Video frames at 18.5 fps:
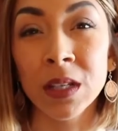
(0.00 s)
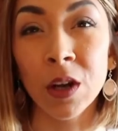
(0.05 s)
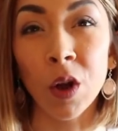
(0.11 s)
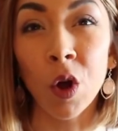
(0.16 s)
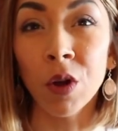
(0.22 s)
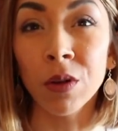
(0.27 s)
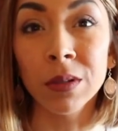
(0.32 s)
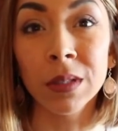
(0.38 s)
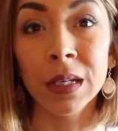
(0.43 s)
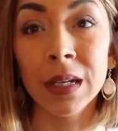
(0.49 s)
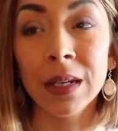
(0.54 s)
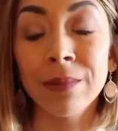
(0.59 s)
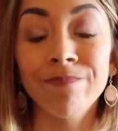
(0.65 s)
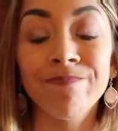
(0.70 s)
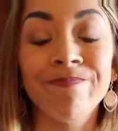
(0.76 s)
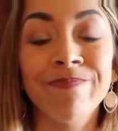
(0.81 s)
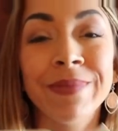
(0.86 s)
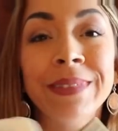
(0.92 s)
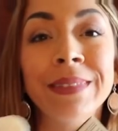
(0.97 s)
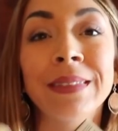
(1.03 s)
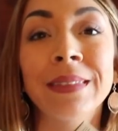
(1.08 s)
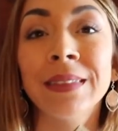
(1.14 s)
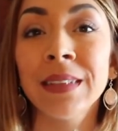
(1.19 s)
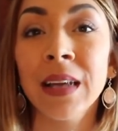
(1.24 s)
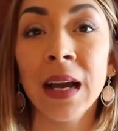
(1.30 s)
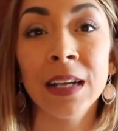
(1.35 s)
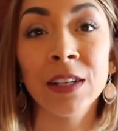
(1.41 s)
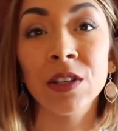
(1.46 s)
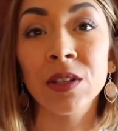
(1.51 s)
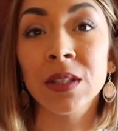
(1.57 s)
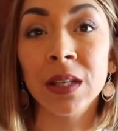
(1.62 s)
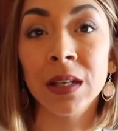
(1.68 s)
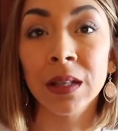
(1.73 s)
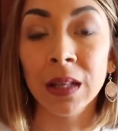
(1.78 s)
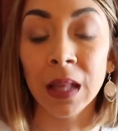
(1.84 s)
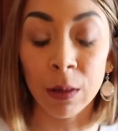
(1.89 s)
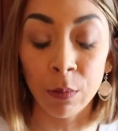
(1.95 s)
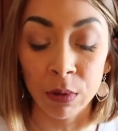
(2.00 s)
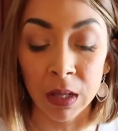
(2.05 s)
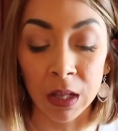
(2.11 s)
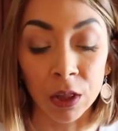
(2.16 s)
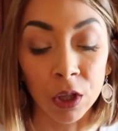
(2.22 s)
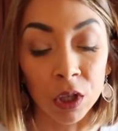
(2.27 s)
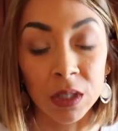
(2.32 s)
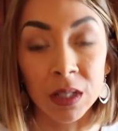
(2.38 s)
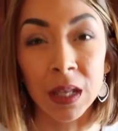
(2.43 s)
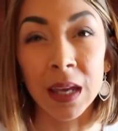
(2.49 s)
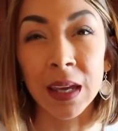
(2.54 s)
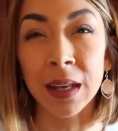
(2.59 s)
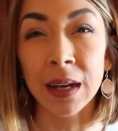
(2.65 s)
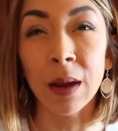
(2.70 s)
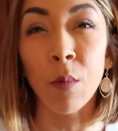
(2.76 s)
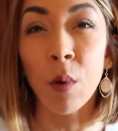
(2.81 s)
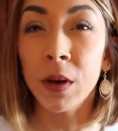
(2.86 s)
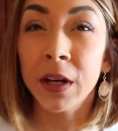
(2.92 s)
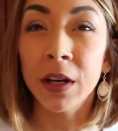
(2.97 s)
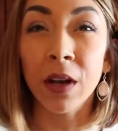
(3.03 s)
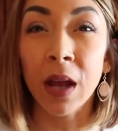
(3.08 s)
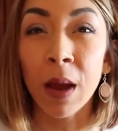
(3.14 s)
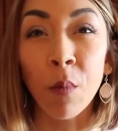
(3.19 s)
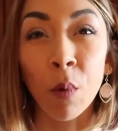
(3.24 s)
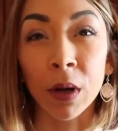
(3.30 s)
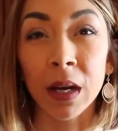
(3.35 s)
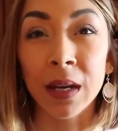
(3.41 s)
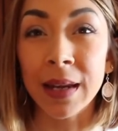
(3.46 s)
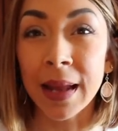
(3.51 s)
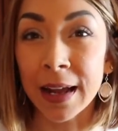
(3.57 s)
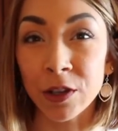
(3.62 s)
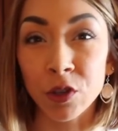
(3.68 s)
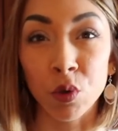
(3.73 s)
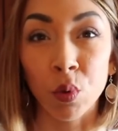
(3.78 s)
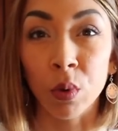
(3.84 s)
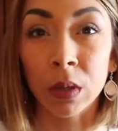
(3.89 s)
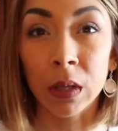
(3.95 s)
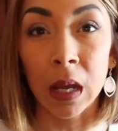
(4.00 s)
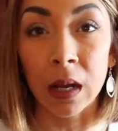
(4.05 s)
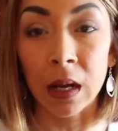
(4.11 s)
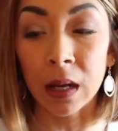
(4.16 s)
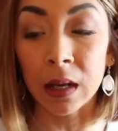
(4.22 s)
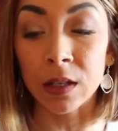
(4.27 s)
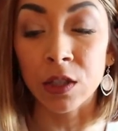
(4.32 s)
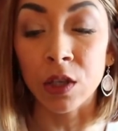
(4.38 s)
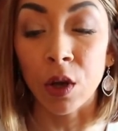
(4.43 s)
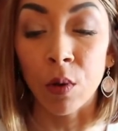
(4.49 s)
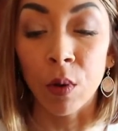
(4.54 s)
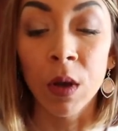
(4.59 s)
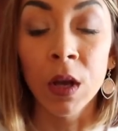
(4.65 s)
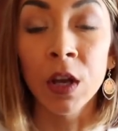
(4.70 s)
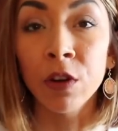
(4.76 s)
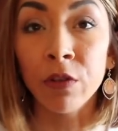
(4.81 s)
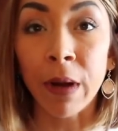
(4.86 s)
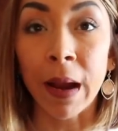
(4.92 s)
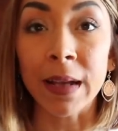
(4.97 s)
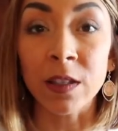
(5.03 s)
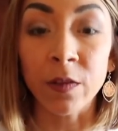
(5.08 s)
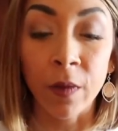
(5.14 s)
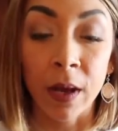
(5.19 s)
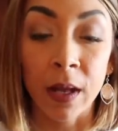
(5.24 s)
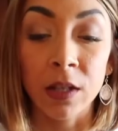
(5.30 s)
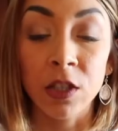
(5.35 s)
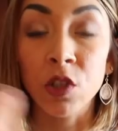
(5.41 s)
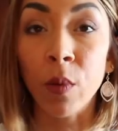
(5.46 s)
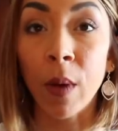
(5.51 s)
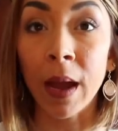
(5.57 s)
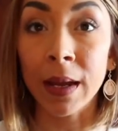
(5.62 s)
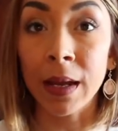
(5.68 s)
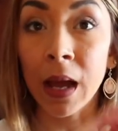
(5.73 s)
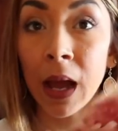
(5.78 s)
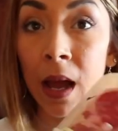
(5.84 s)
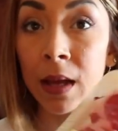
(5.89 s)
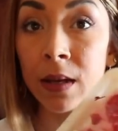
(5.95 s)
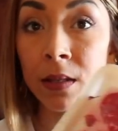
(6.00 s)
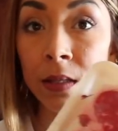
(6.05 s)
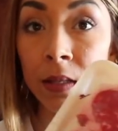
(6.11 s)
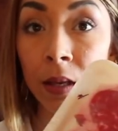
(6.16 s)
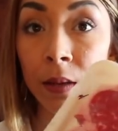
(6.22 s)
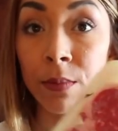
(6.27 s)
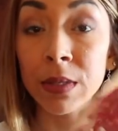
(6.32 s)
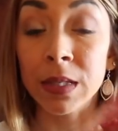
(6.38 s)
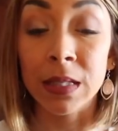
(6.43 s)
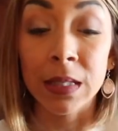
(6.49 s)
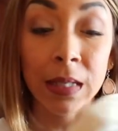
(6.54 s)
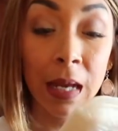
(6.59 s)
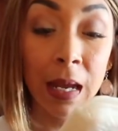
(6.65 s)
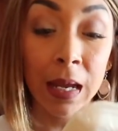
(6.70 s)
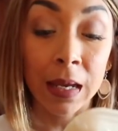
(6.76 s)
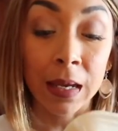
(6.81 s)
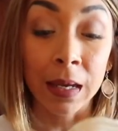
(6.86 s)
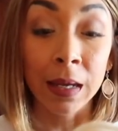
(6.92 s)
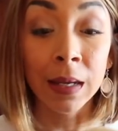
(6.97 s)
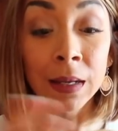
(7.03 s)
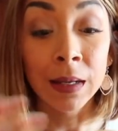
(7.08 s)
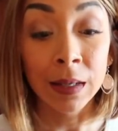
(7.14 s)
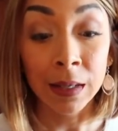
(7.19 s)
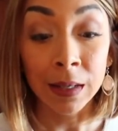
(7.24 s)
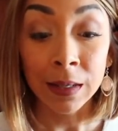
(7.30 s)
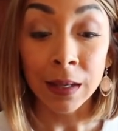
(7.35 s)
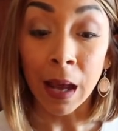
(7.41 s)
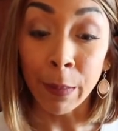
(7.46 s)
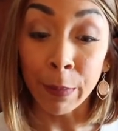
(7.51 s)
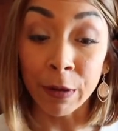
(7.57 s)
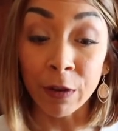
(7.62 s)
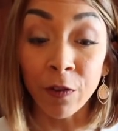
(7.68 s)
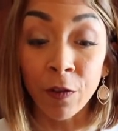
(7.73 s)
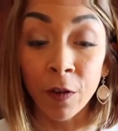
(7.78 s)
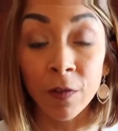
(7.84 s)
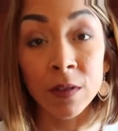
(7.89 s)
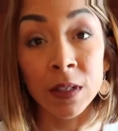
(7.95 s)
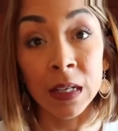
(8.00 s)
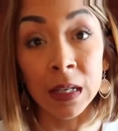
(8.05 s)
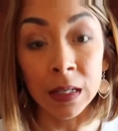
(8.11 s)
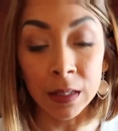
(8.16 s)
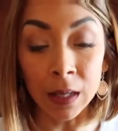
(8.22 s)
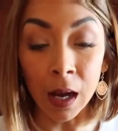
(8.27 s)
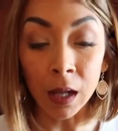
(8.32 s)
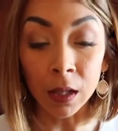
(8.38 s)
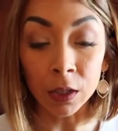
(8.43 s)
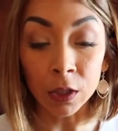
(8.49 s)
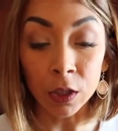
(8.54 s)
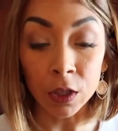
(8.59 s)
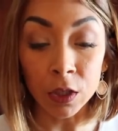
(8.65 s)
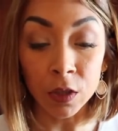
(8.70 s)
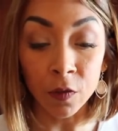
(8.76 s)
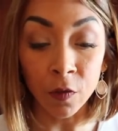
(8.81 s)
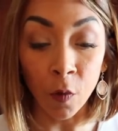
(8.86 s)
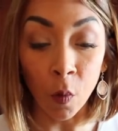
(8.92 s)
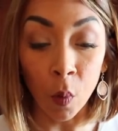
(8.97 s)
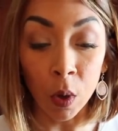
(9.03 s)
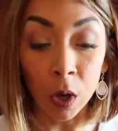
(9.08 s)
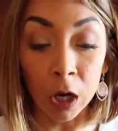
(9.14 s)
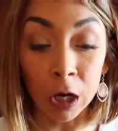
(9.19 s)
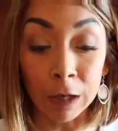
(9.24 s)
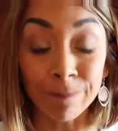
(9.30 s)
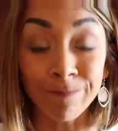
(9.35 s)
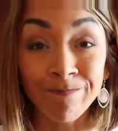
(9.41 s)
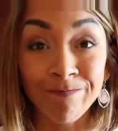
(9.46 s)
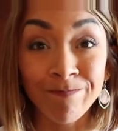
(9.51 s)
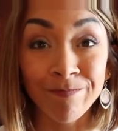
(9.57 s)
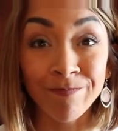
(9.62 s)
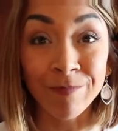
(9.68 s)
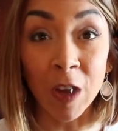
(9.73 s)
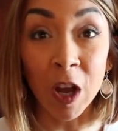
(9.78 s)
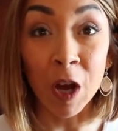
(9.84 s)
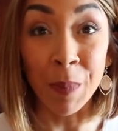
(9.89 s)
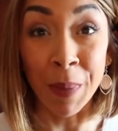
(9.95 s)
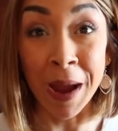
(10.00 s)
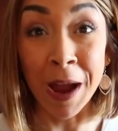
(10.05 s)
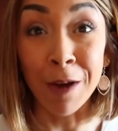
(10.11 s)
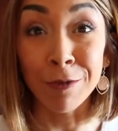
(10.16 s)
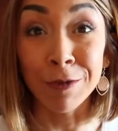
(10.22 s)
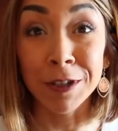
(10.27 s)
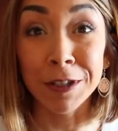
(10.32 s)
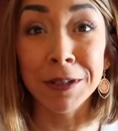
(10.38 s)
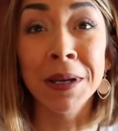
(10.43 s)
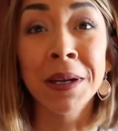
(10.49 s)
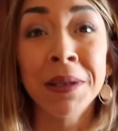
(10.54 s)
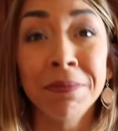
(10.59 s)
at Aldi Mm, I just didn't like what they looked like and I wanted I wanted natural organic so grass fed so I got some steak I mean $15 for a pound